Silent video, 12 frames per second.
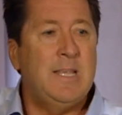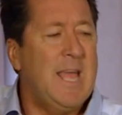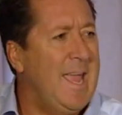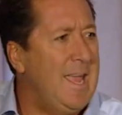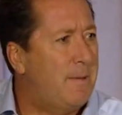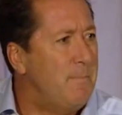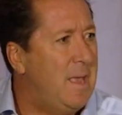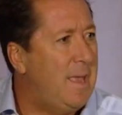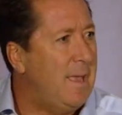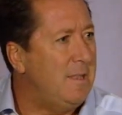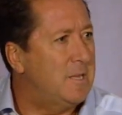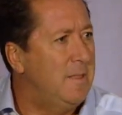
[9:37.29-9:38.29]
Take
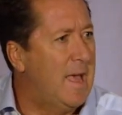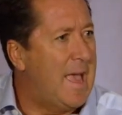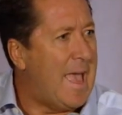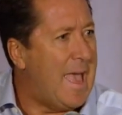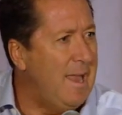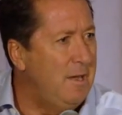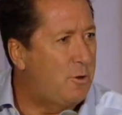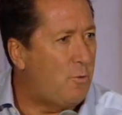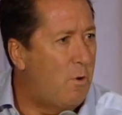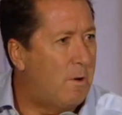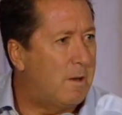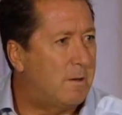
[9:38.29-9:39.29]
me to the
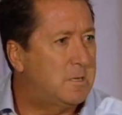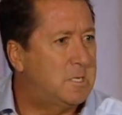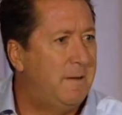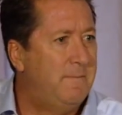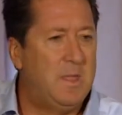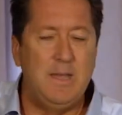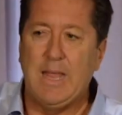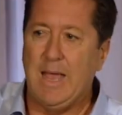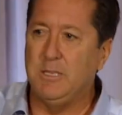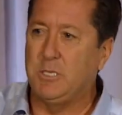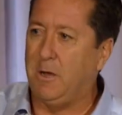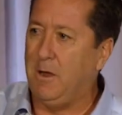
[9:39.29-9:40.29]
headquarters of the
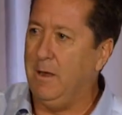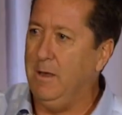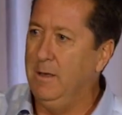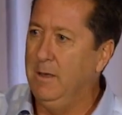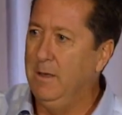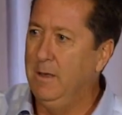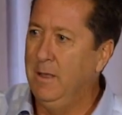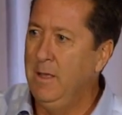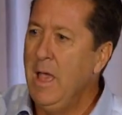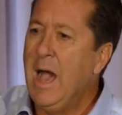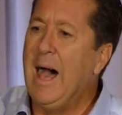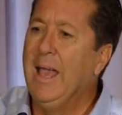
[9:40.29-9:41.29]
desert.
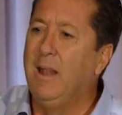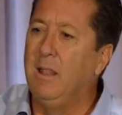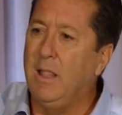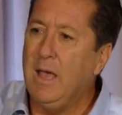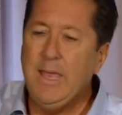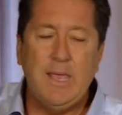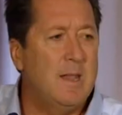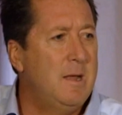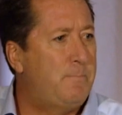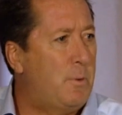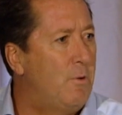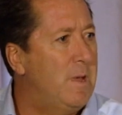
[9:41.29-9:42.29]
I'd like an
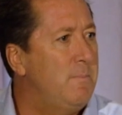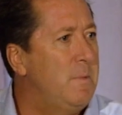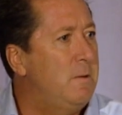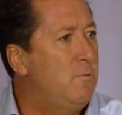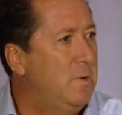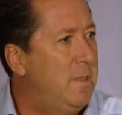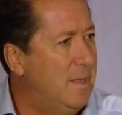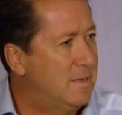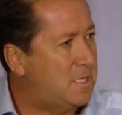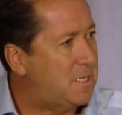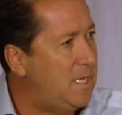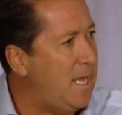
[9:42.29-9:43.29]
appointment with the
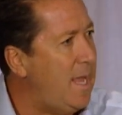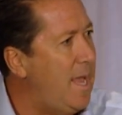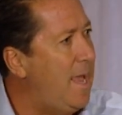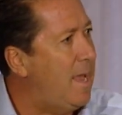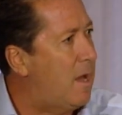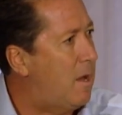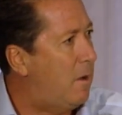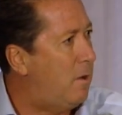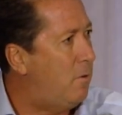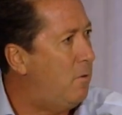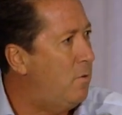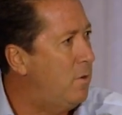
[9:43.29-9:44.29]

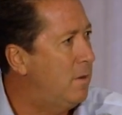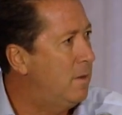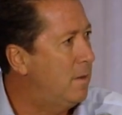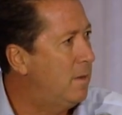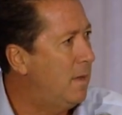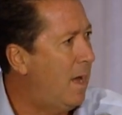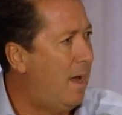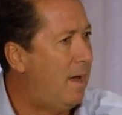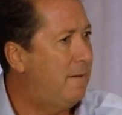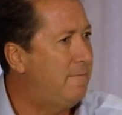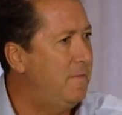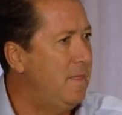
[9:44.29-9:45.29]
CEO
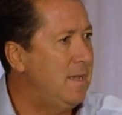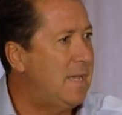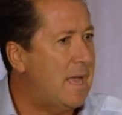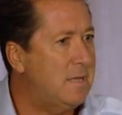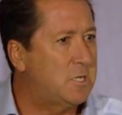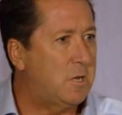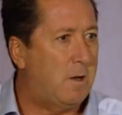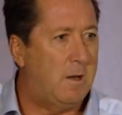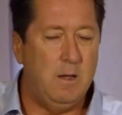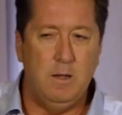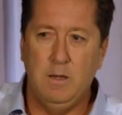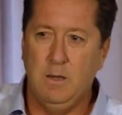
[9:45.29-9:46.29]
of the desert.